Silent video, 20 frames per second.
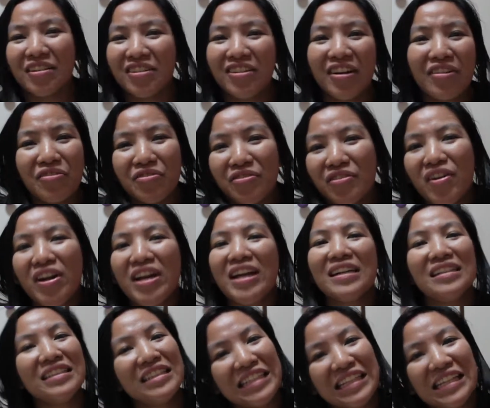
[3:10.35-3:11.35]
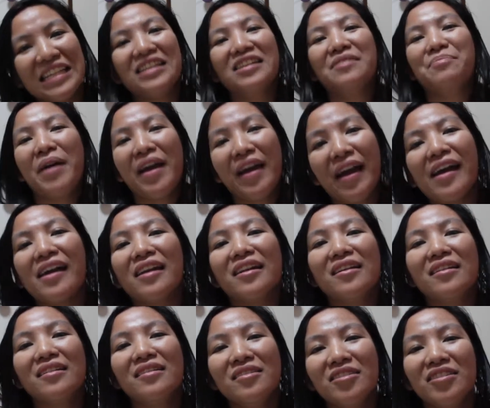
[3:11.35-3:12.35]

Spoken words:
You don't really need a pen.